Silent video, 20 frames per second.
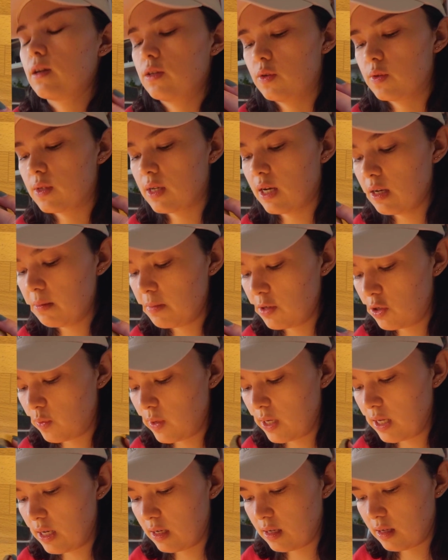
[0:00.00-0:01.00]
So it's kind of
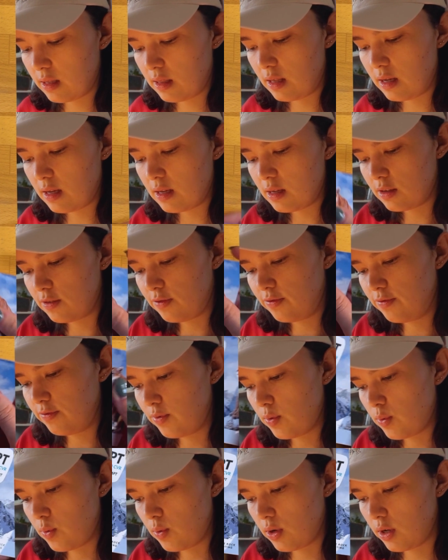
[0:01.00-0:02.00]
between these
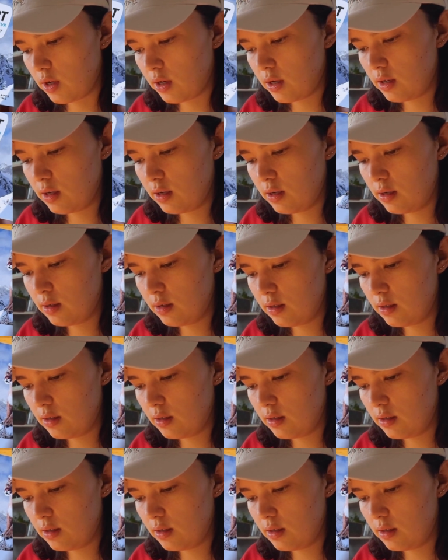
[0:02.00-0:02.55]
four.